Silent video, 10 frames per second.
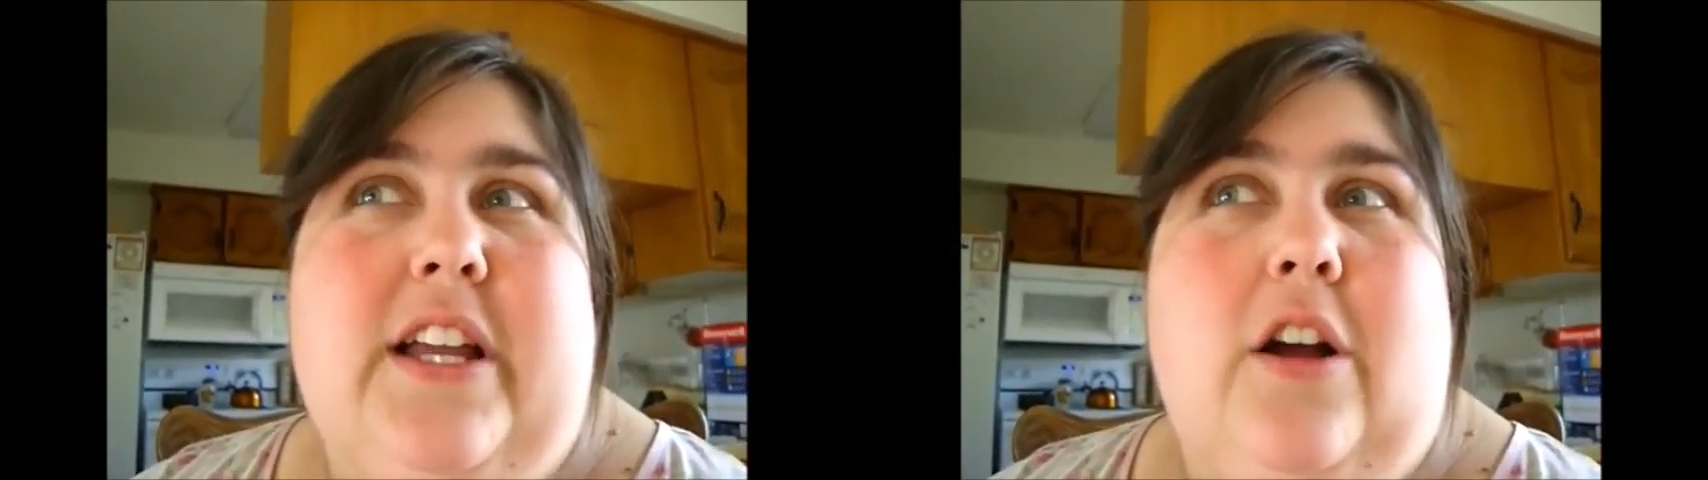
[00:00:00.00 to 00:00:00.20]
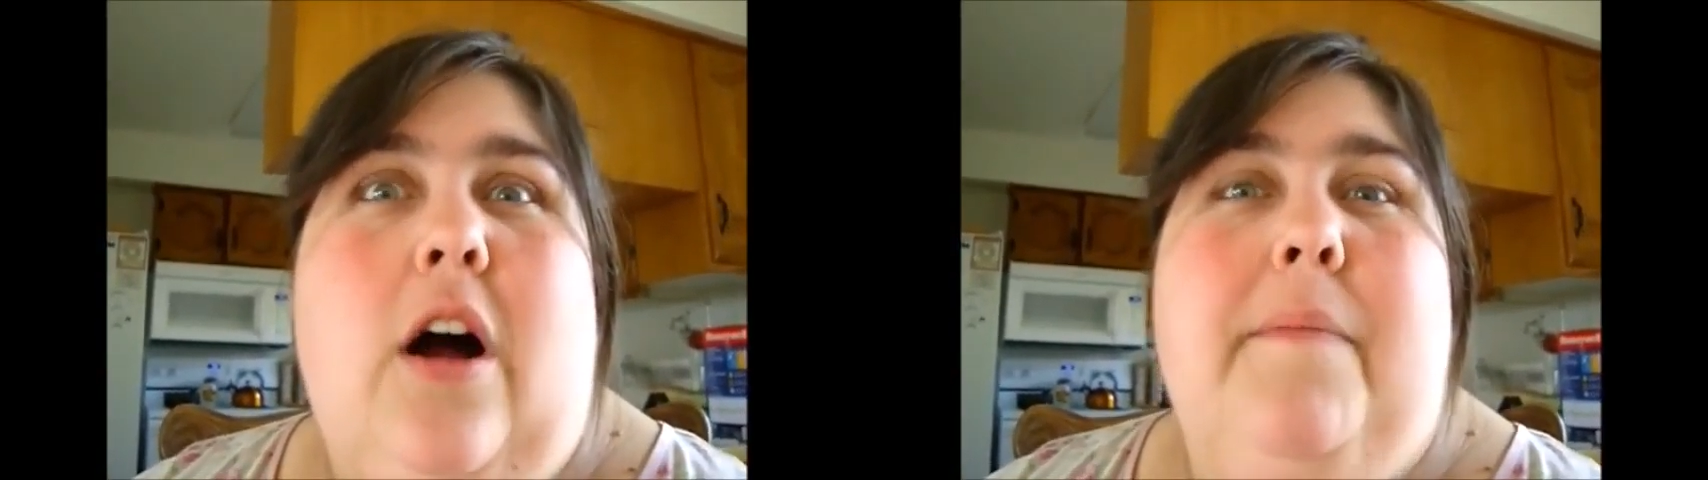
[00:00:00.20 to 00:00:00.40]

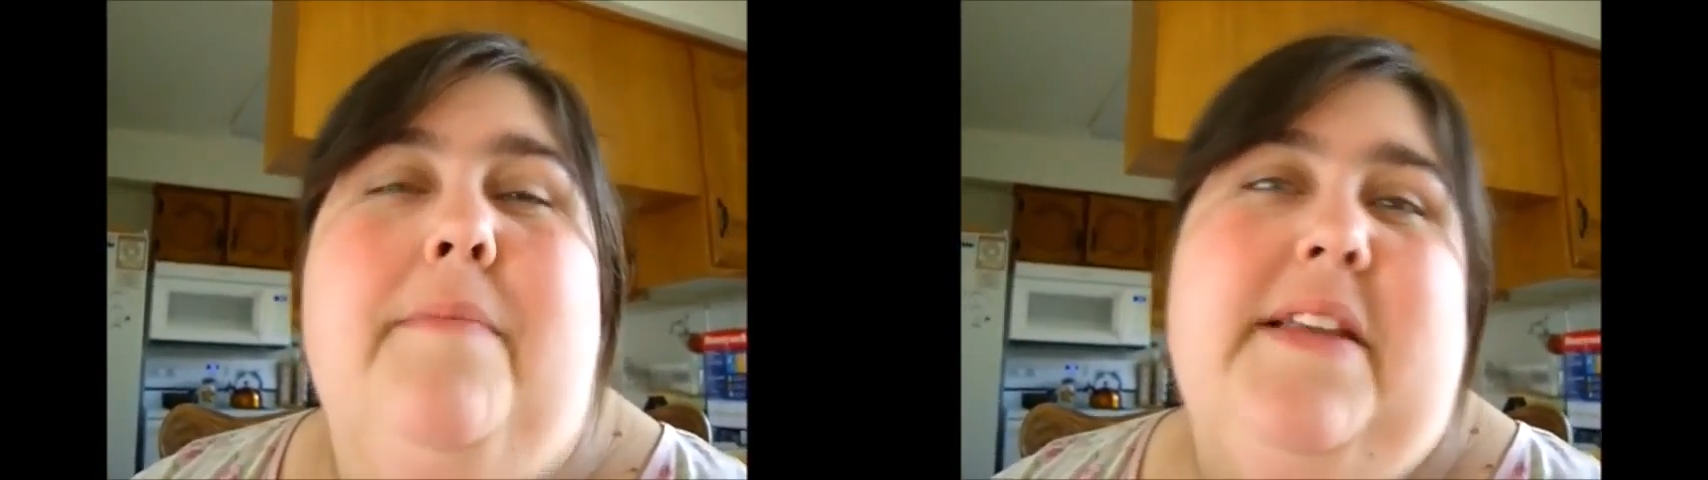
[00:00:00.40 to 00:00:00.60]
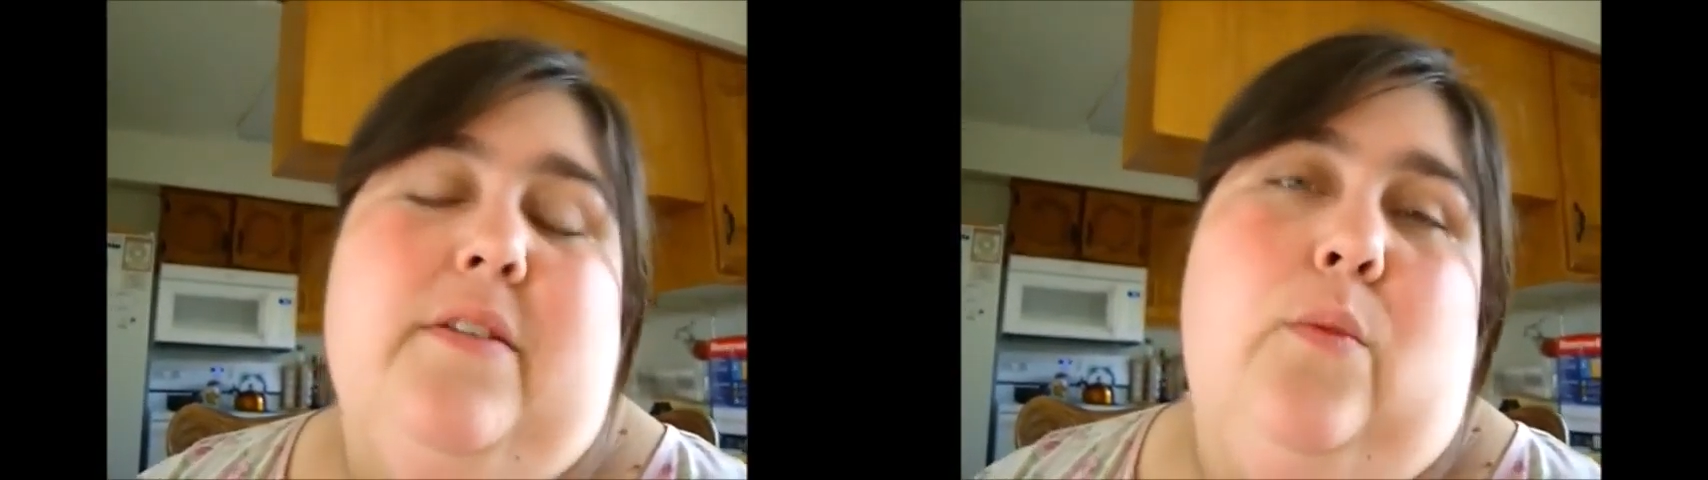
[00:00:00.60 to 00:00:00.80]
going to
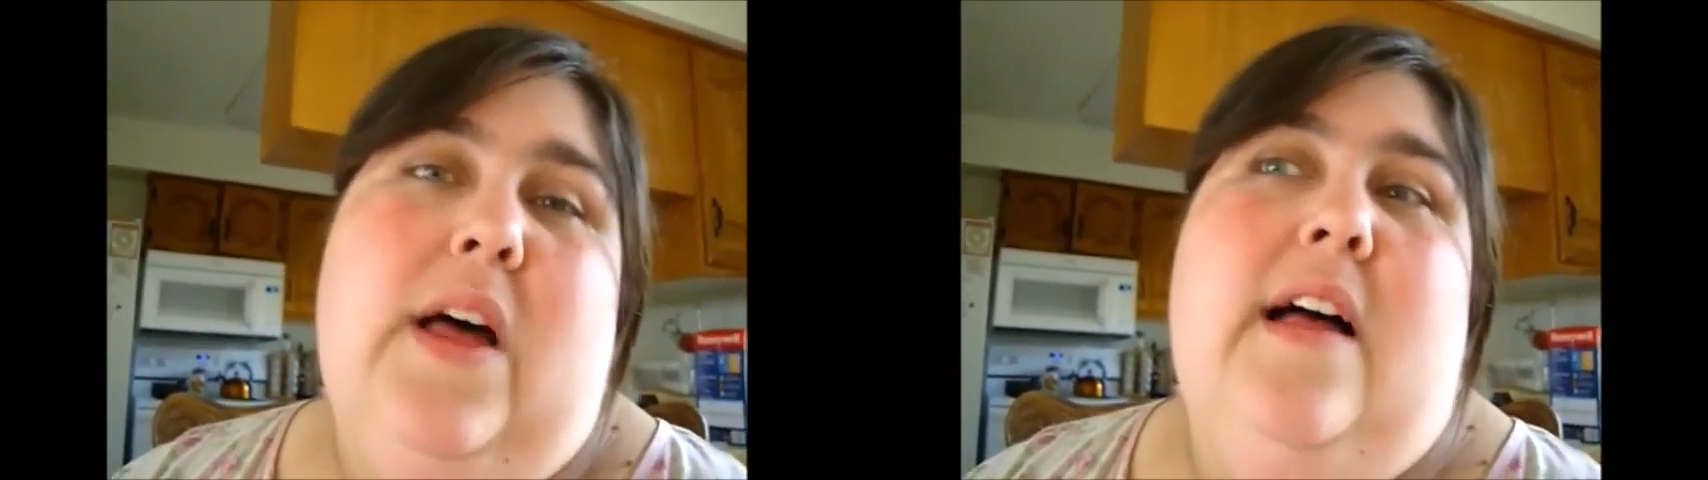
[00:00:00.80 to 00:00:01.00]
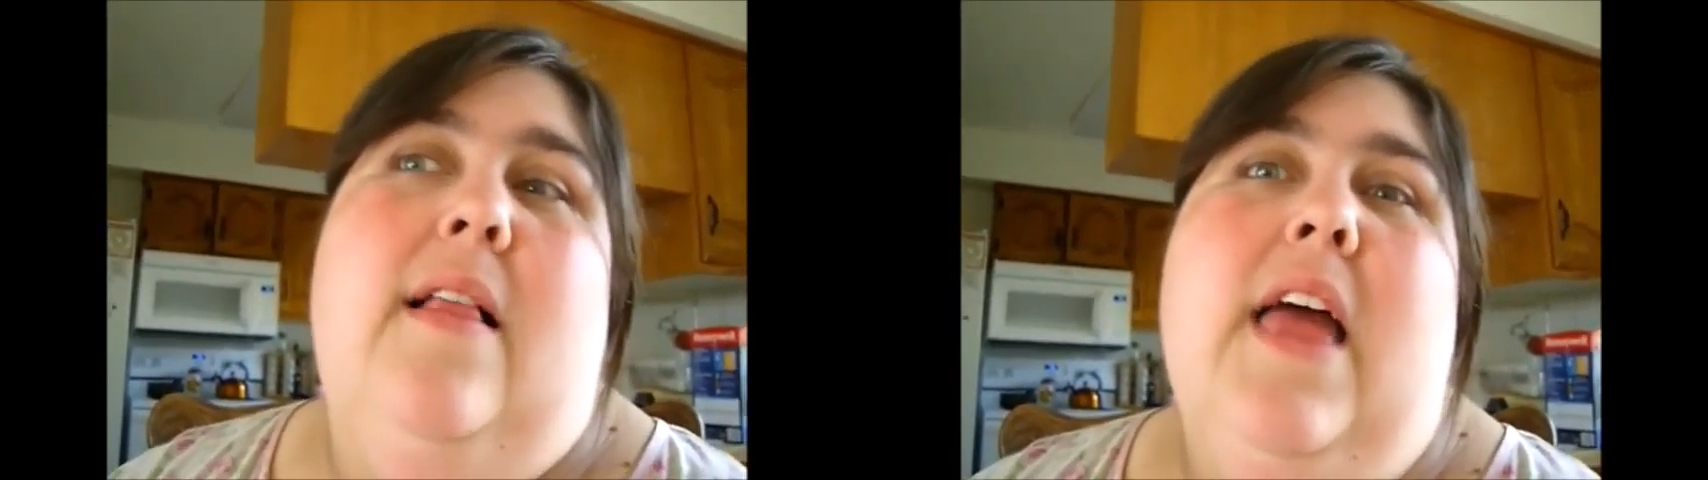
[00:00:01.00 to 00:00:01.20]
complement it
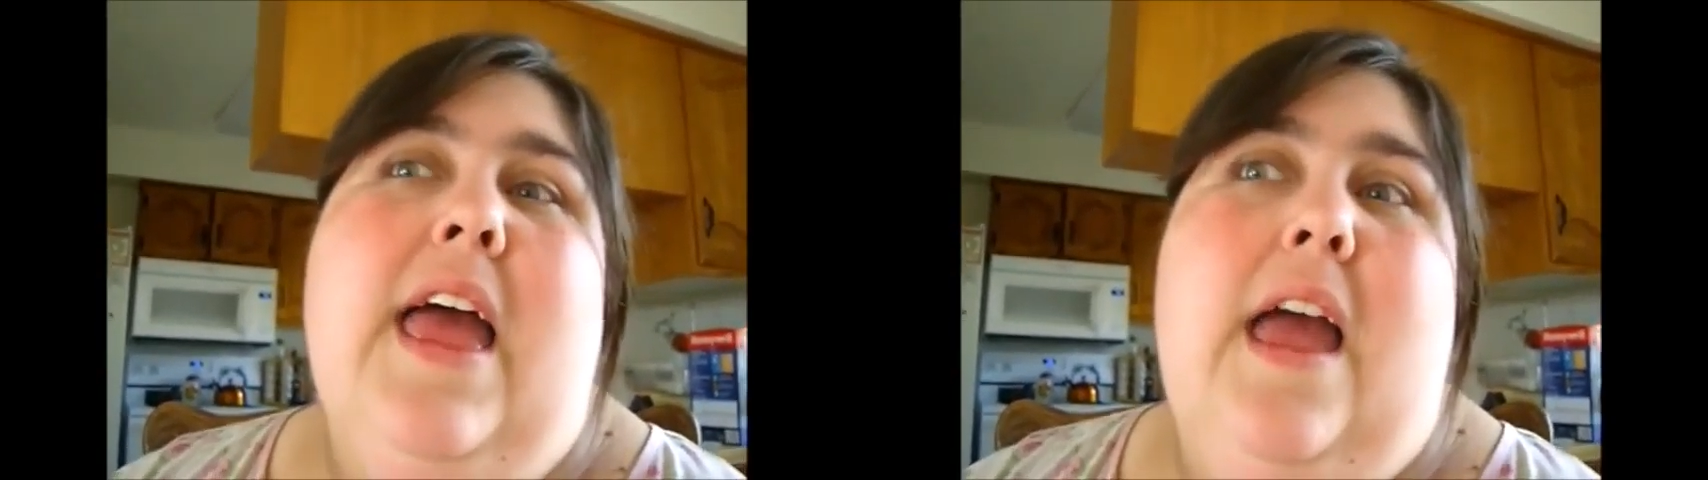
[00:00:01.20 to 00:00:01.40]
well